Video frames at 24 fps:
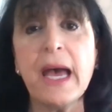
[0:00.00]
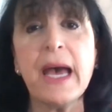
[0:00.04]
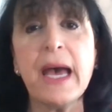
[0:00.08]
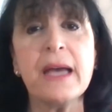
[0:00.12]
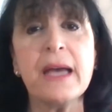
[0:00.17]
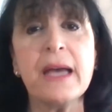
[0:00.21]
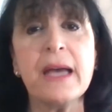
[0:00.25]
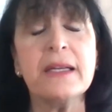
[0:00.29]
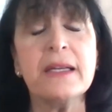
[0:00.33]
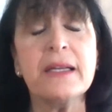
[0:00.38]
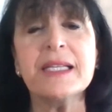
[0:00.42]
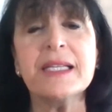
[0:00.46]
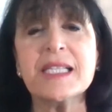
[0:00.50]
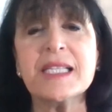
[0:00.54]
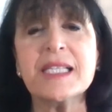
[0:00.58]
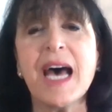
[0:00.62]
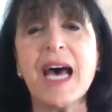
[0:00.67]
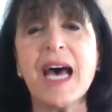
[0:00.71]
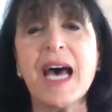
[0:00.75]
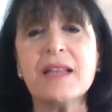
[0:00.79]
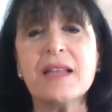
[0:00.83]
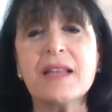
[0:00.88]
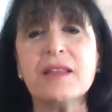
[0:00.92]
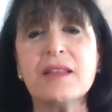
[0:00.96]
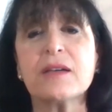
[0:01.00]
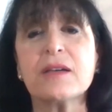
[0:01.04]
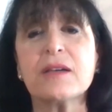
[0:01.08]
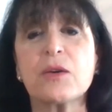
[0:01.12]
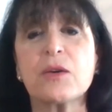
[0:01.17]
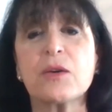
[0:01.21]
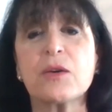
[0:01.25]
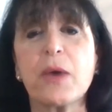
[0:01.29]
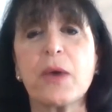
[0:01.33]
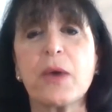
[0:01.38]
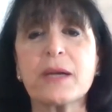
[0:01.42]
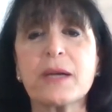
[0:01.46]
And is that the
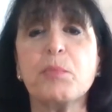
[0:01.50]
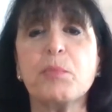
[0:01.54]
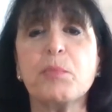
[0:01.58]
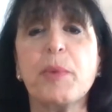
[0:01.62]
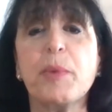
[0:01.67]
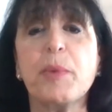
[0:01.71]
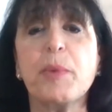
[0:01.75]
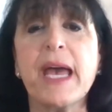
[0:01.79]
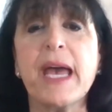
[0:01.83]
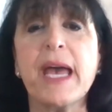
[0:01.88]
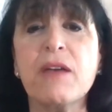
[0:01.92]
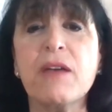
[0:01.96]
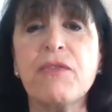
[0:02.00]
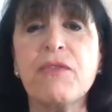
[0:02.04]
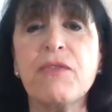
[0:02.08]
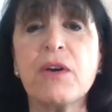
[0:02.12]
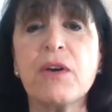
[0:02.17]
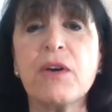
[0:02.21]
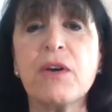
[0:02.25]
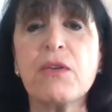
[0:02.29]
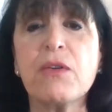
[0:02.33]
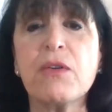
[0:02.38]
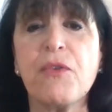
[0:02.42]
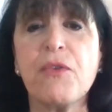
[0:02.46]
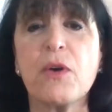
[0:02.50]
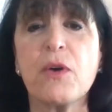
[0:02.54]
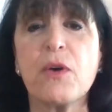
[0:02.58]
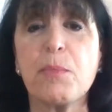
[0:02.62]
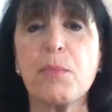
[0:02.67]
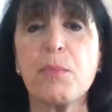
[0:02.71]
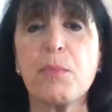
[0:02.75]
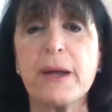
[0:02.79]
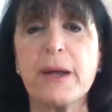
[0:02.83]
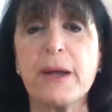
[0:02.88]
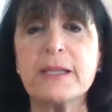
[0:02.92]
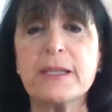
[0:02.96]
correct behavior for
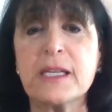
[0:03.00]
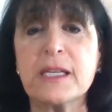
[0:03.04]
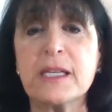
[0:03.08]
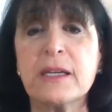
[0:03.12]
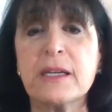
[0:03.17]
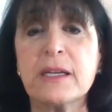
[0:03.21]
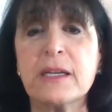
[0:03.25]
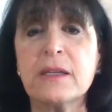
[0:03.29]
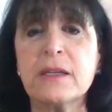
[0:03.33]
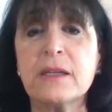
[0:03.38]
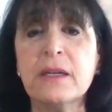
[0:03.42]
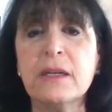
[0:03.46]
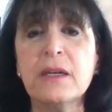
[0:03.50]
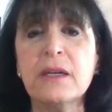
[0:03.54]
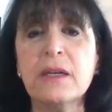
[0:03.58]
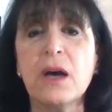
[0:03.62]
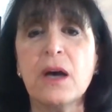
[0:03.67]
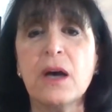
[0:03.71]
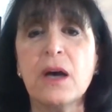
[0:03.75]
a president